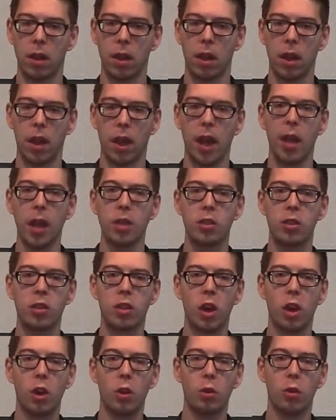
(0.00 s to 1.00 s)
And
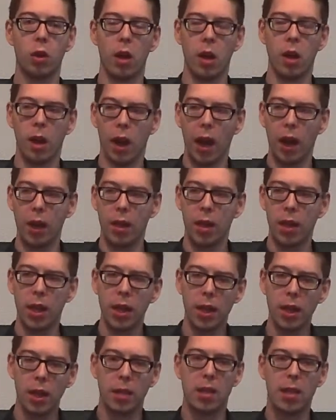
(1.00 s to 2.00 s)
so I think
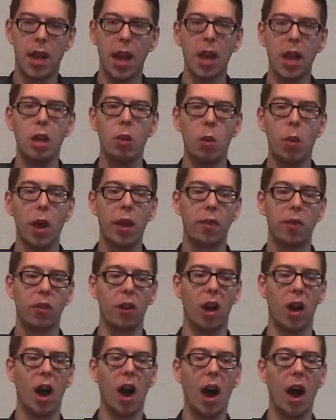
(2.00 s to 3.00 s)
the takeaway
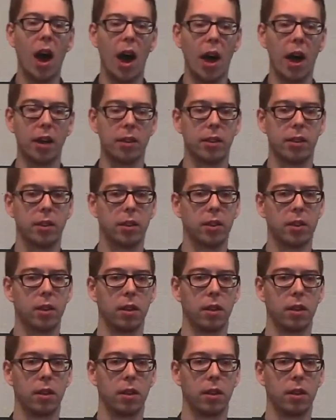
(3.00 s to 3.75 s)
for us